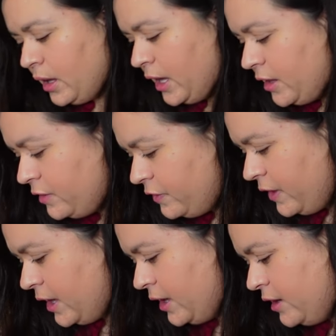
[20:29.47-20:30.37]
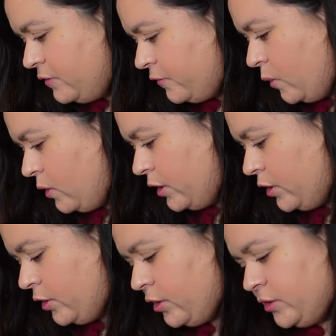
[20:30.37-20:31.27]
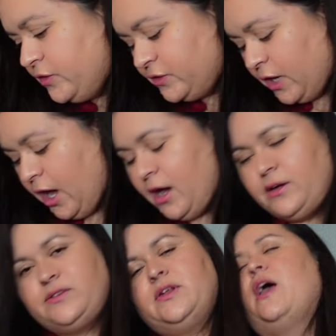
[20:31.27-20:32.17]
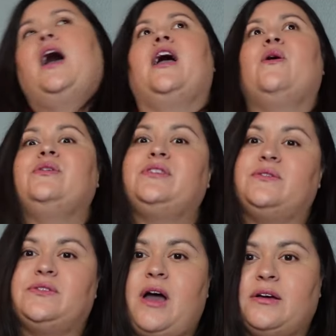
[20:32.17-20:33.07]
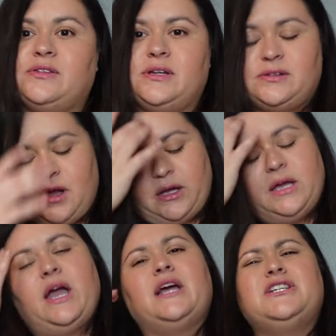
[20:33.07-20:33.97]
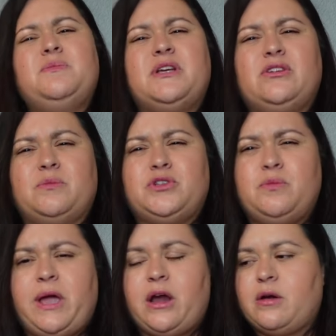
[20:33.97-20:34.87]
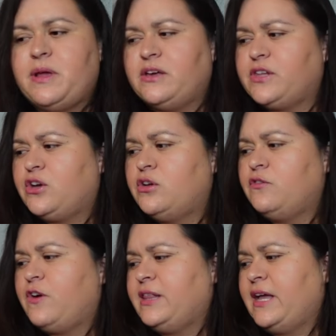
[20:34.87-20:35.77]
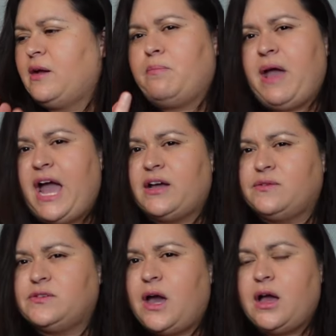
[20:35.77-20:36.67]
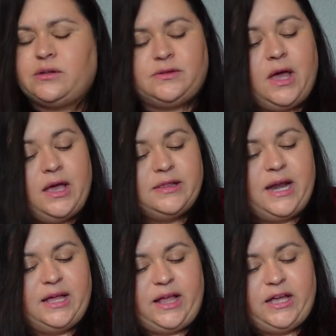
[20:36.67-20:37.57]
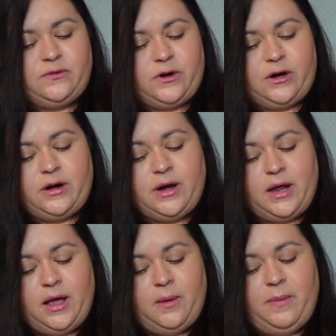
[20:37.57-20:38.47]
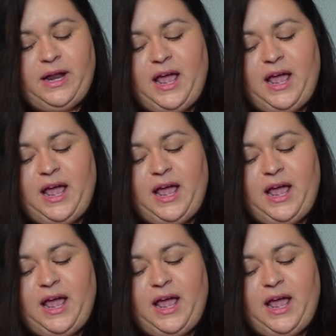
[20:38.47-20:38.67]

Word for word: And then for her socks, I always give socks in a stocking. I actually picked her up two pair because I couldn't find like a pack of socks that I liked for her. But